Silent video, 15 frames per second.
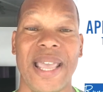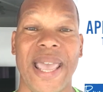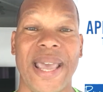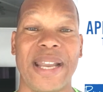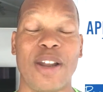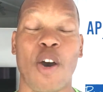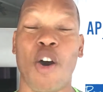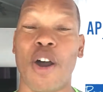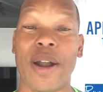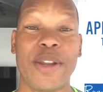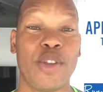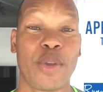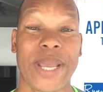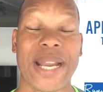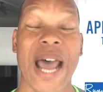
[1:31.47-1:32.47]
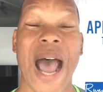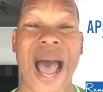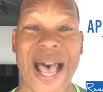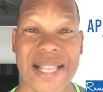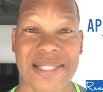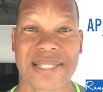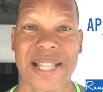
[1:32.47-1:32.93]
and or you can
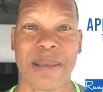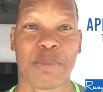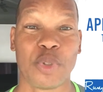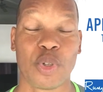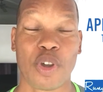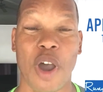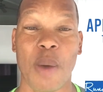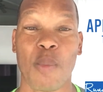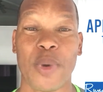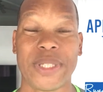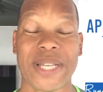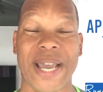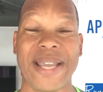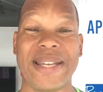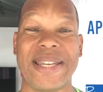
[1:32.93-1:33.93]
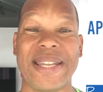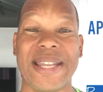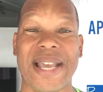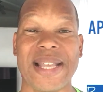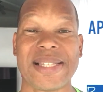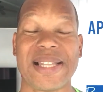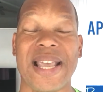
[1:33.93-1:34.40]
ask them to come with
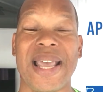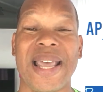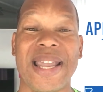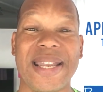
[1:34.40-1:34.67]
ideas,